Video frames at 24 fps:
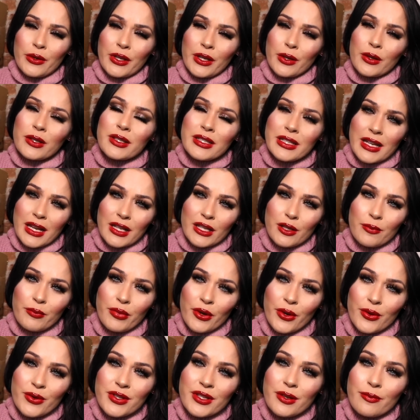Like daily
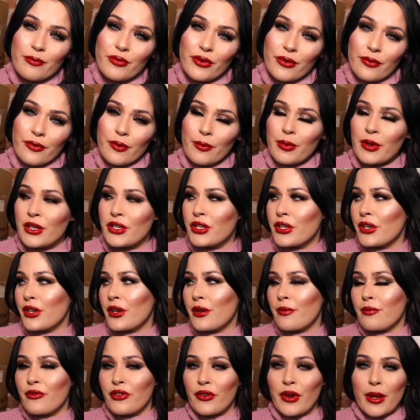post, a beautiful
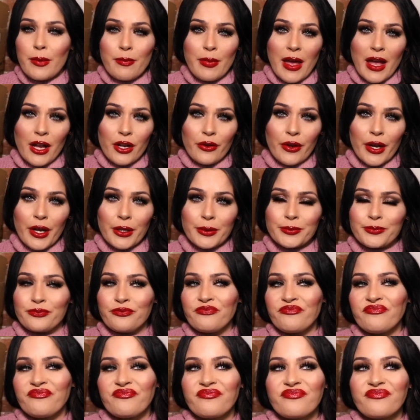picture, great background,